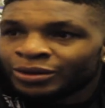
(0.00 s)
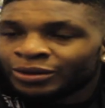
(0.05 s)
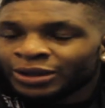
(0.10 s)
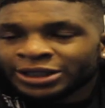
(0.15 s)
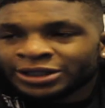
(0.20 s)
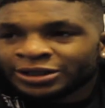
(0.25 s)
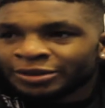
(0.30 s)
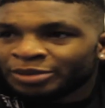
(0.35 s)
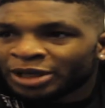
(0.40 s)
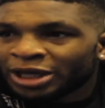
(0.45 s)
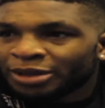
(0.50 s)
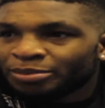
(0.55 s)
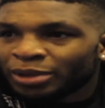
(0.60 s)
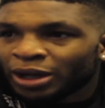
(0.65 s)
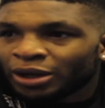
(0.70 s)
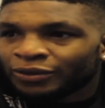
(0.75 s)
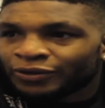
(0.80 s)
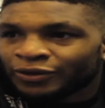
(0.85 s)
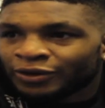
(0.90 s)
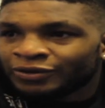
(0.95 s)
It's a bit of
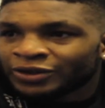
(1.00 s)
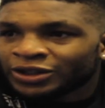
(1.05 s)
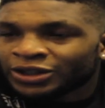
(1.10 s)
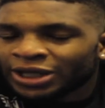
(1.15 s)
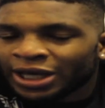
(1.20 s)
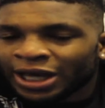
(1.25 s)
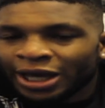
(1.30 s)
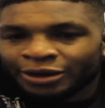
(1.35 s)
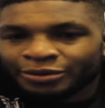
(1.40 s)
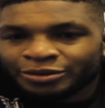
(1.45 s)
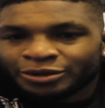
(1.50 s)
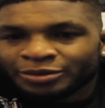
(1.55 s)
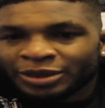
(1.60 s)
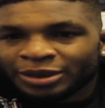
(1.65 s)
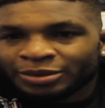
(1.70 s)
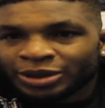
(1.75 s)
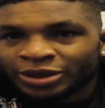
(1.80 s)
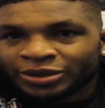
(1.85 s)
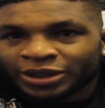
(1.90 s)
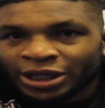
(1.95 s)
both. Obviously, it helps
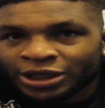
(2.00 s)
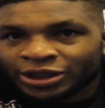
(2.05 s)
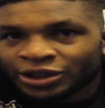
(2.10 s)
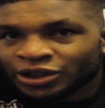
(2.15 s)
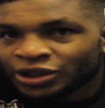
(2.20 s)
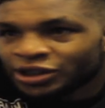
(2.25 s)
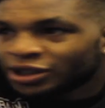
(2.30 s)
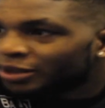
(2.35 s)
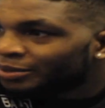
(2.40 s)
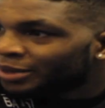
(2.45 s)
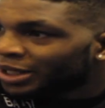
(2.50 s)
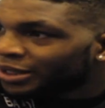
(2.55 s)
me because I can just come